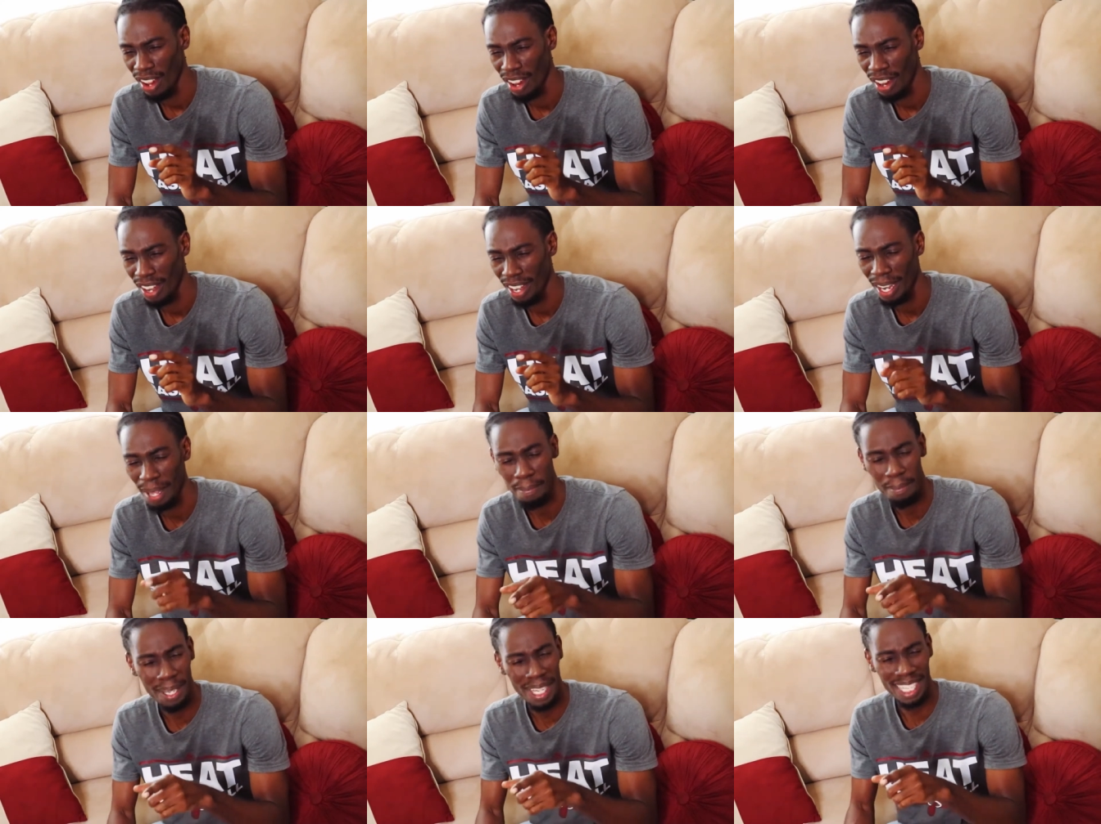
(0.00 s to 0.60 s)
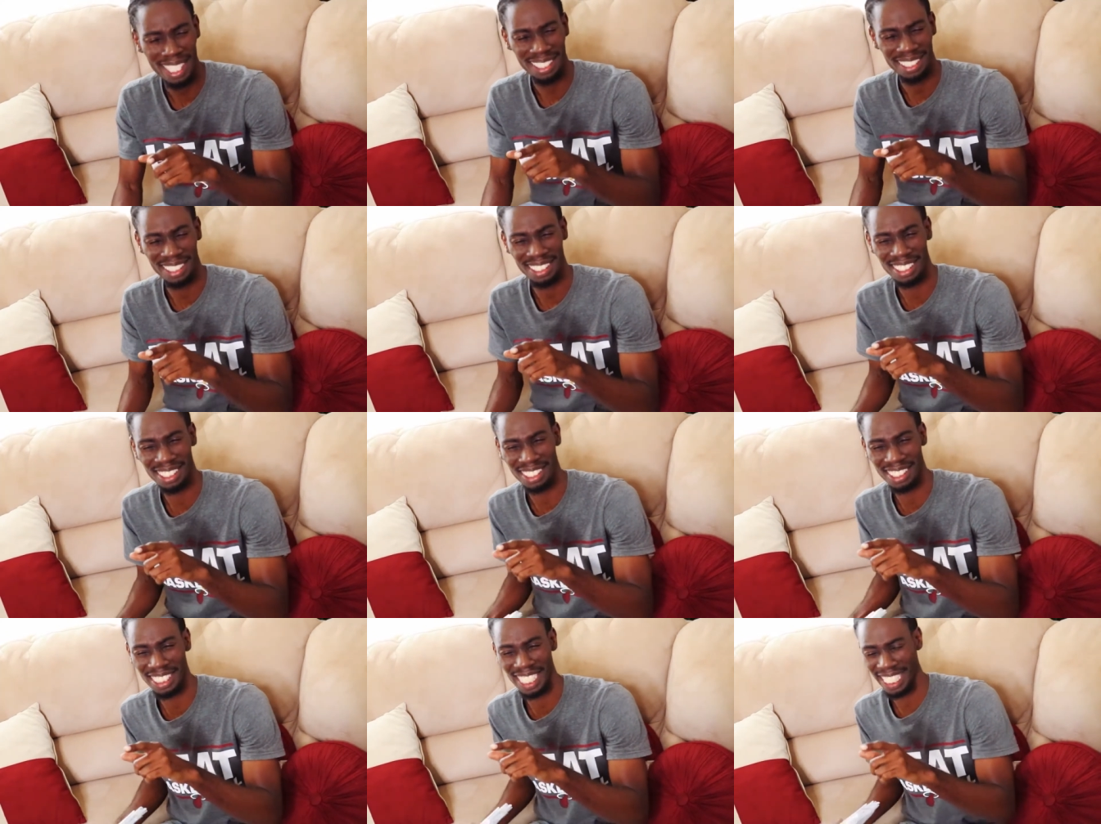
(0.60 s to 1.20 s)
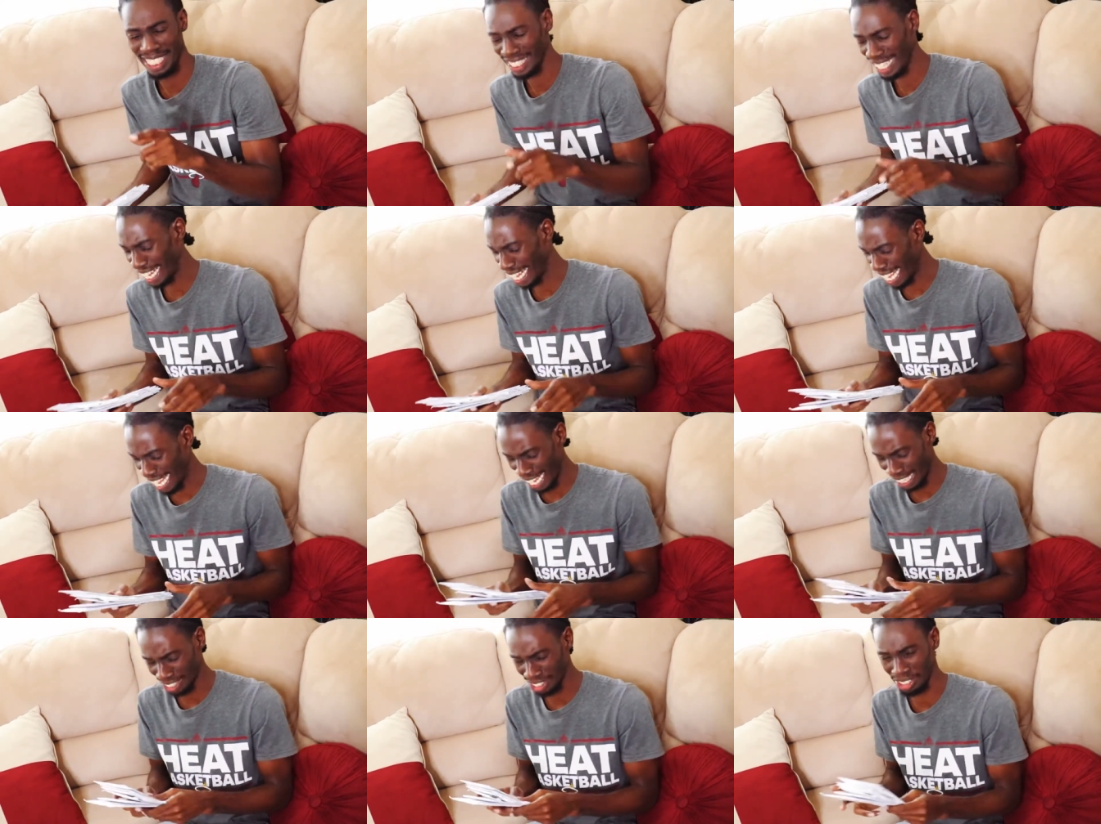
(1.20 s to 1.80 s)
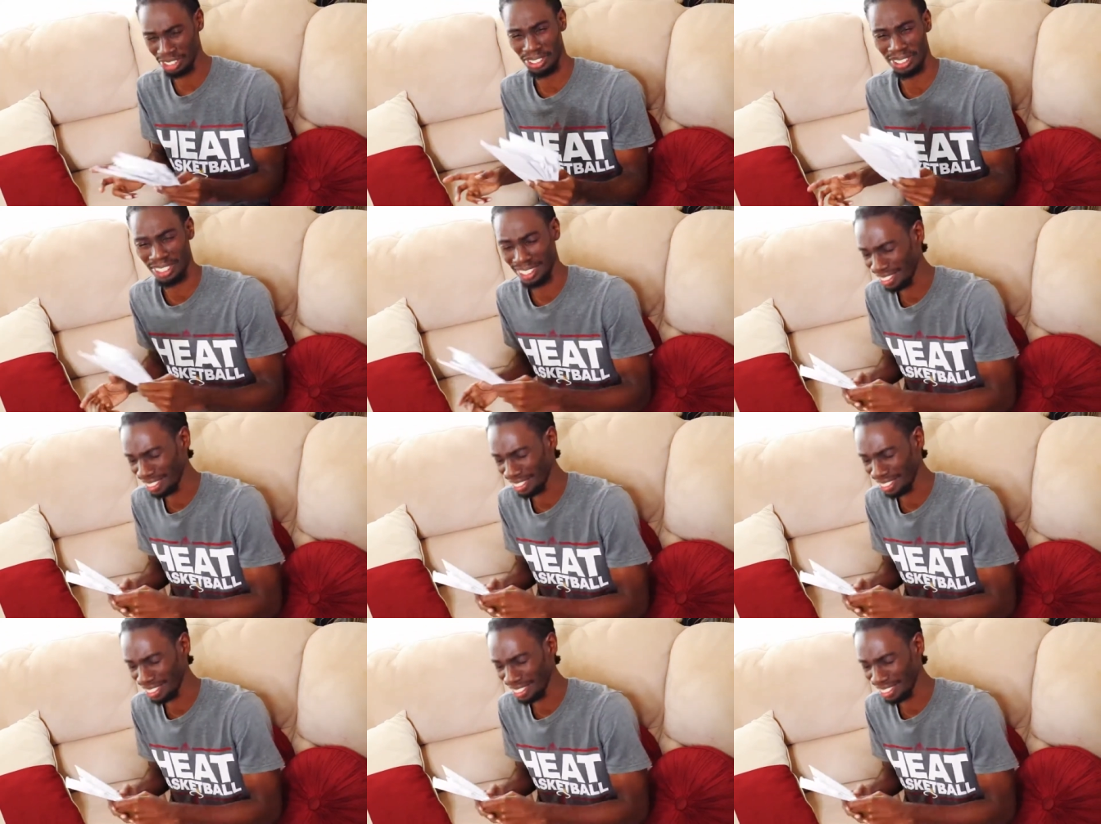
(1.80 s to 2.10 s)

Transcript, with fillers: Let me check that actual.